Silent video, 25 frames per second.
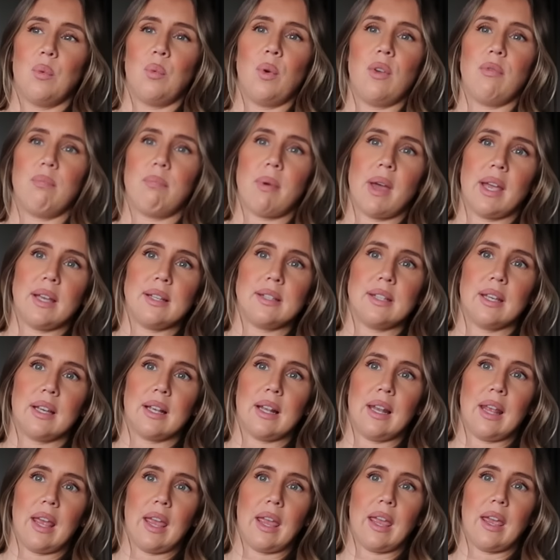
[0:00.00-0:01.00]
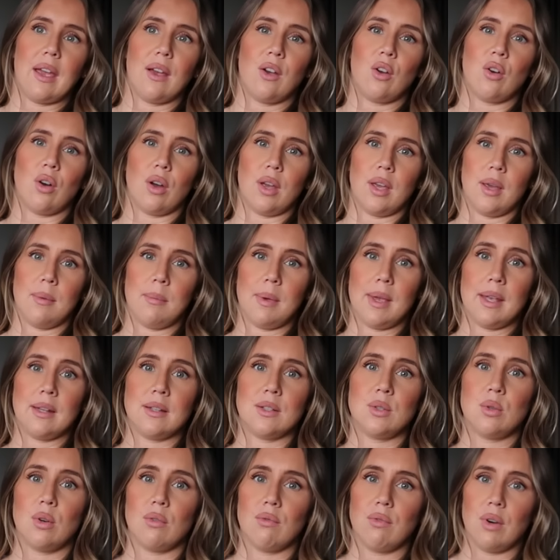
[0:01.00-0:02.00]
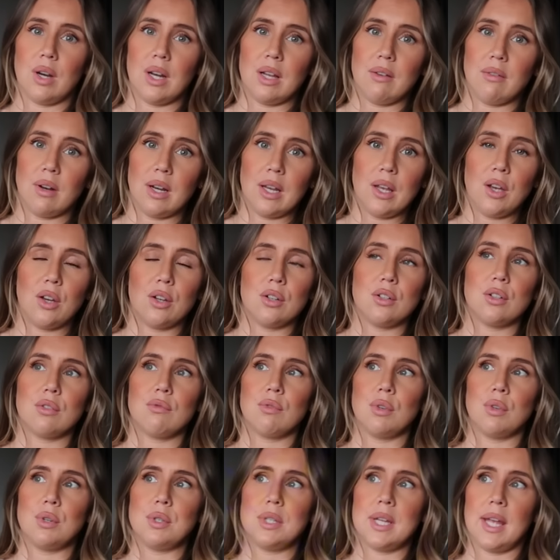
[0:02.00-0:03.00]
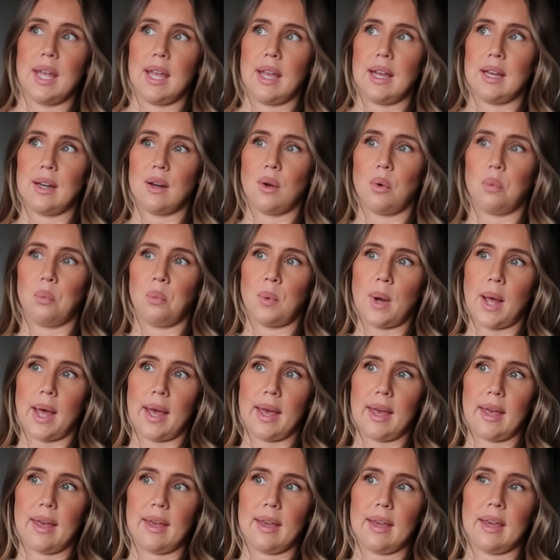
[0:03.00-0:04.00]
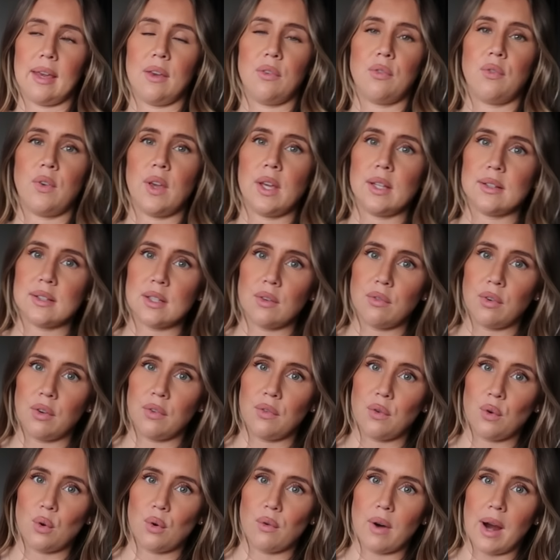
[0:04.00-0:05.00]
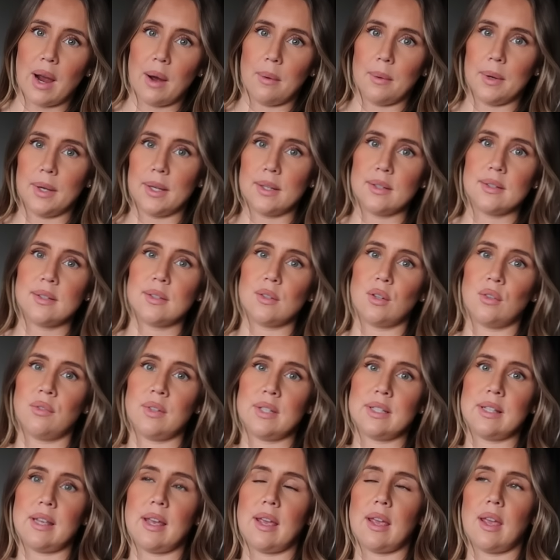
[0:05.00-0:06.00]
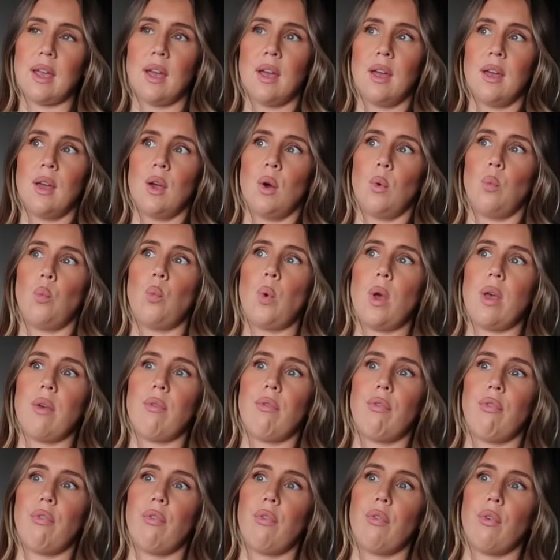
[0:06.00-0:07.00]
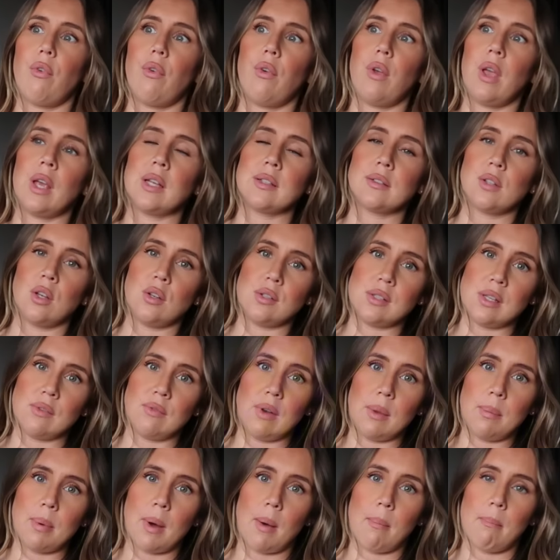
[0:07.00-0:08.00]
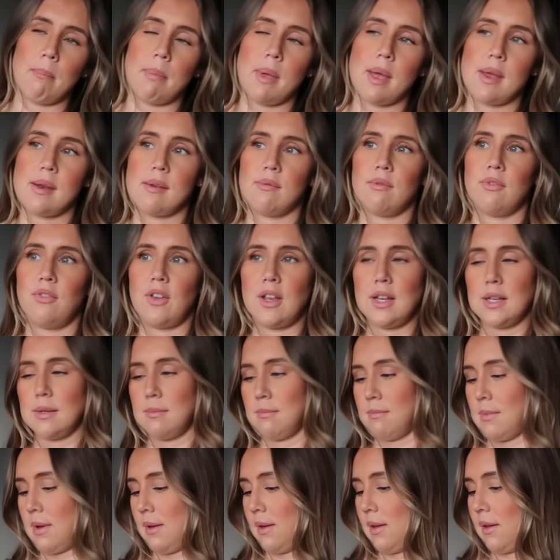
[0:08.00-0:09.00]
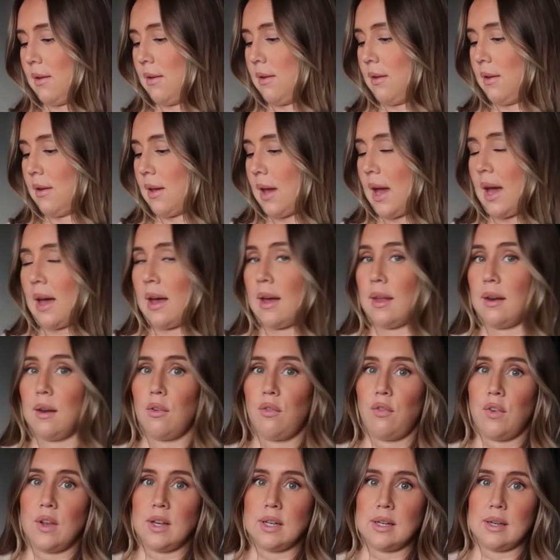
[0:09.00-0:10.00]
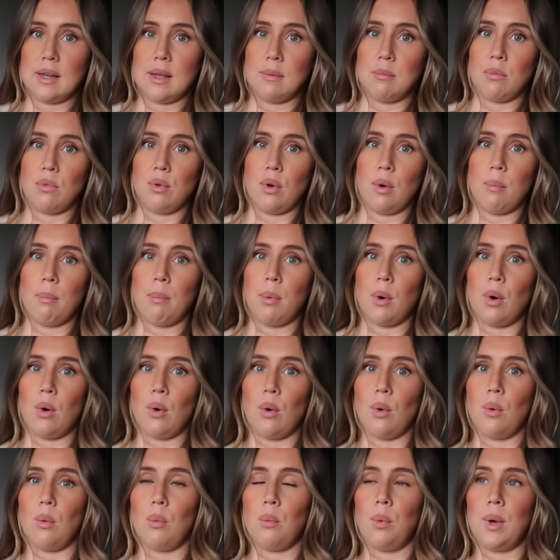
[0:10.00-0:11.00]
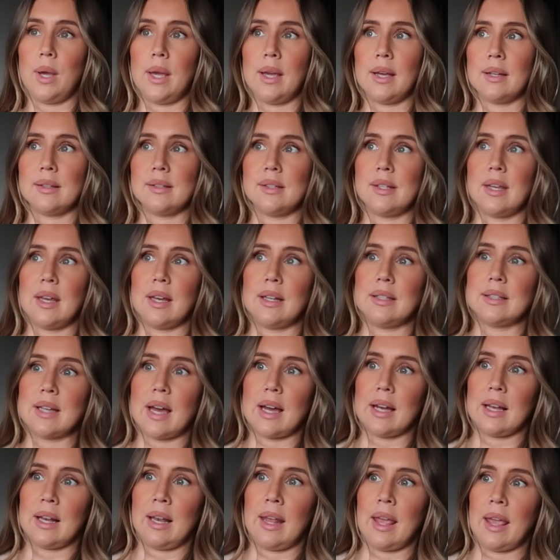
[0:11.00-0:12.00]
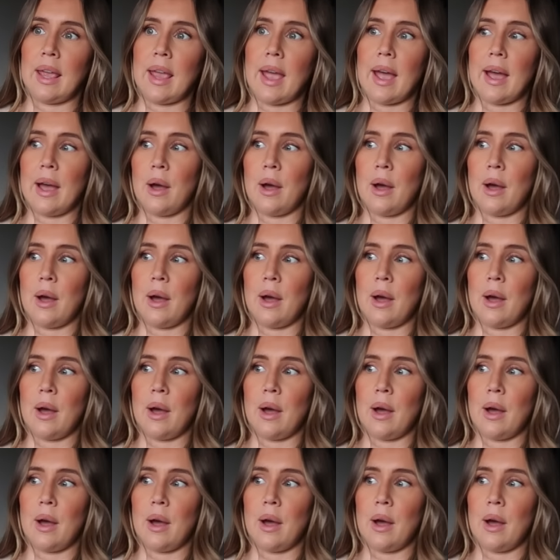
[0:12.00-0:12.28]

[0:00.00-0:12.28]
We've basically got him into a really good routine where he feeds every 4 hours. Obviously with exclusively pumping and feeding him through a bottle, we can see exactly